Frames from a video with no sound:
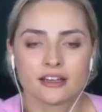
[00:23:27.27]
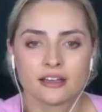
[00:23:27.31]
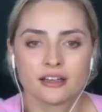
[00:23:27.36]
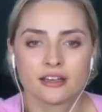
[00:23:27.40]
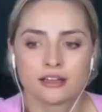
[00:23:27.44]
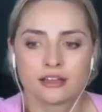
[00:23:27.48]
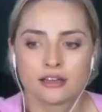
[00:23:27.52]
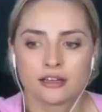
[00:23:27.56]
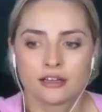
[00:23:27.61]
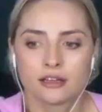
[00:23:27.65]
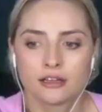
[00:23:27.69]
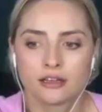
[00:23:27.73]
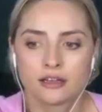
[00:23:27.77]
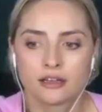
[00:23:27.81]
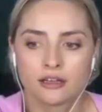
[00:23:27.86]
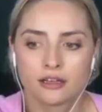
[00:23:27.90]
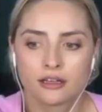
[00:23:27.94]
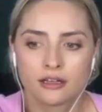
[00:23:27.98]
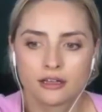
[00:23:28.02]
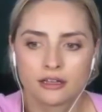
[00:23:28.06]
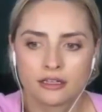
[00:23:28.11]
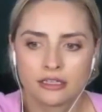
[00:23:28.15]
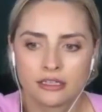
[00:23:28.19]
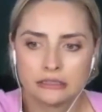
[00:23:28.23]
every time
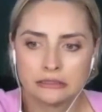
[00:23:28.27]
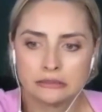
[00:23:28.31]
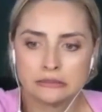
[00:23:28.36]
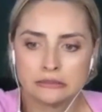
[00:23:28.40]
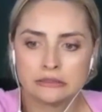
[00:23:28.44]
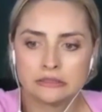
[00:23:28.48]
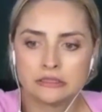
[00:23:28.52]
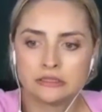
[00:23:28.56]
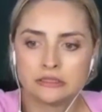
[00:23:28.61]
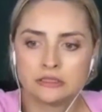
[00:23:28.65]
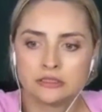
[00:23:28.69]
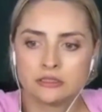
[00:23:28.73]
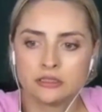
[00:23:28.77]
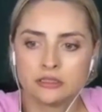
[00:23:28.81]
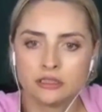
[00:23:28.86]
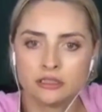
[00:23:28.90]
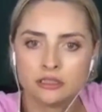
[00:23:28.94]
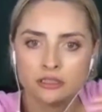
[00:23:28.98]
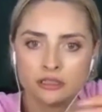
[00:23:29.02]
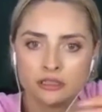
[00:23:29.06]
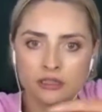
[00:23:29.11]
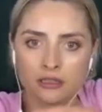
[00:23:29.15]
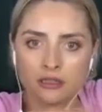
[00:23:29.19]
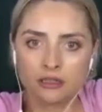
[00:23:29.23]
someone has given me a fat
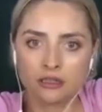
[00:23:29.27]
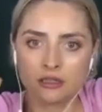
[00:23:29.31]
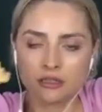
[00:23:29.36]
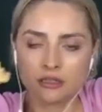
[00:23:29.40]
tip, I've